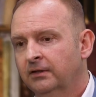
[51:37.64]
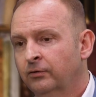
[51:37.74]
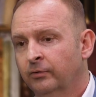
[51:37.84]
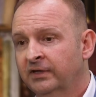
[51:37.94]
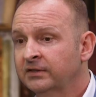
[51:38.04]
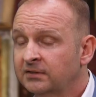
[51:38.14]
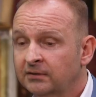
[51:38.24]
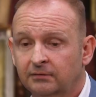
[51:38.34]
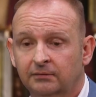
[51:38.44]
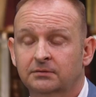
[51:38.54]

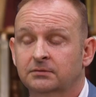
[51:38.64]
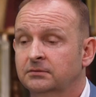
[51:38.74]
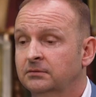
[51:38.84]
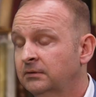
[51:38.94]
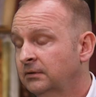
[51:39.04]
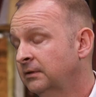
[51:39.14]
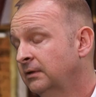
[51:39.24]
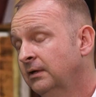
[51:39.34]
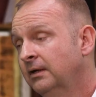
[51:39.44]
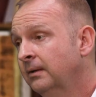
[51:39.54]
Grit.
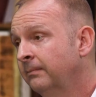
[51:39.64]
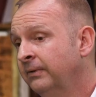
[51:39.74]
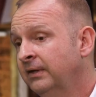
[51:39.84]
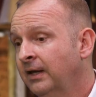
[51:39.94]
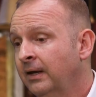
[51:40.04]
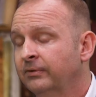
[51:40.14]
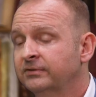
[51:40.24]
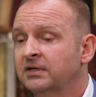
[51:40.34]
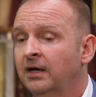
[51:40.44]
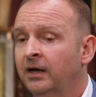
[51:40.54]
Being able
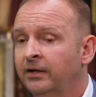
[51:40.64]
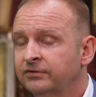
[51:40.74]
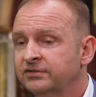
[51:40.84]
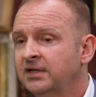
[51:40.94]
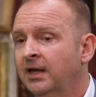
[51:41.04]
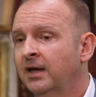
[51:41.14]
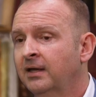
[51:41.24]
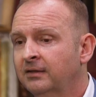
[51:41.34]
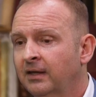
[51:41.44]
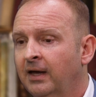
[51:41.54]
to
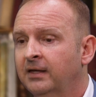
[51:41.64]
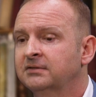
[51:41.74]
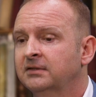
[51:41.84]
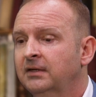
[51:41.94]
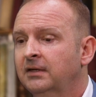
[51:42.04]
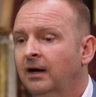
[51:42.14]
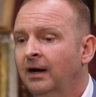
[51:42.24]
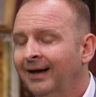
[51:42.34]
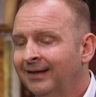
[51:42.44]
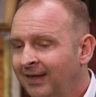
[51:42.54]
understand that
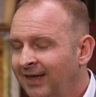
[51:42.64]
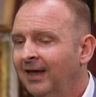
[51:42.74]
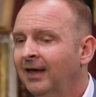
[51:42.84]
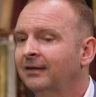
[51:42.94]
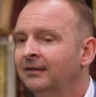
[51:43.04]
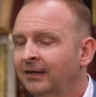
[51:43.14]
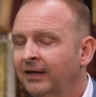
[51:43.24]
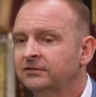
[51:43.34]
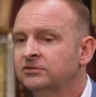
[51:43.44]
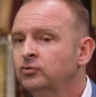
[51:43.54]
I can't
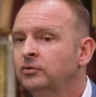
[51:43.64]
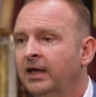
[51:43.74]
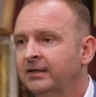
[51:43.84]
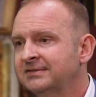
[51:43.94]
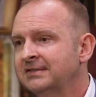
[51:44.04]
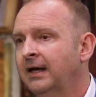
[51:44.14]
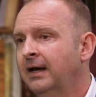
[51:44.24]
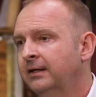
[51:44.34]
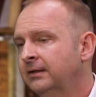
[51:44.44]
let 2 days slide.